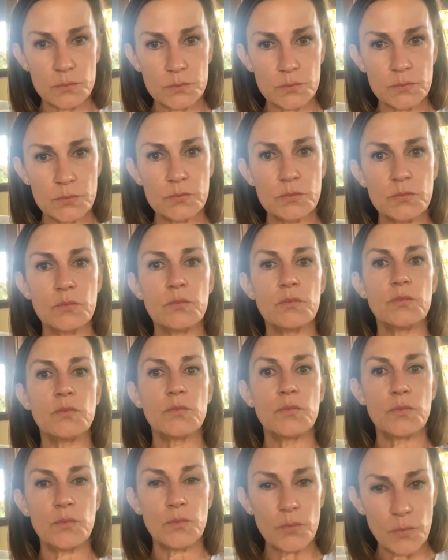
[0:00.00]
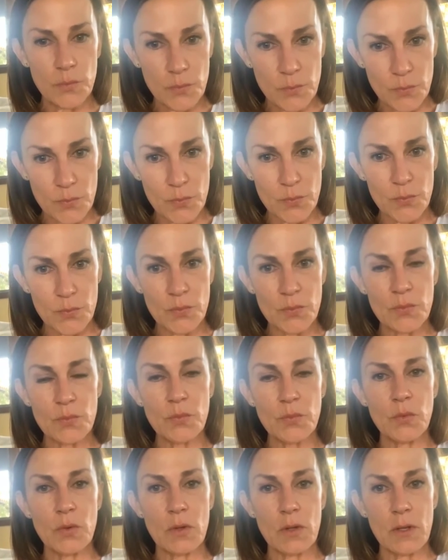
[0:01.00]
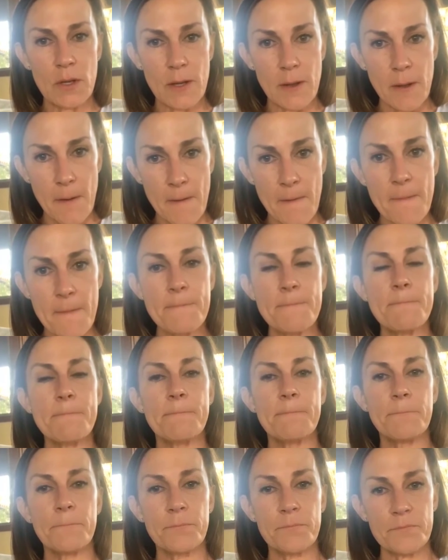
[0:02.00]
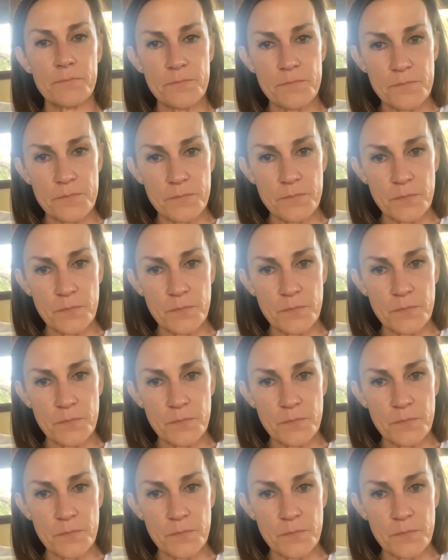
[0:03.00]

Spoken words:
[no speech]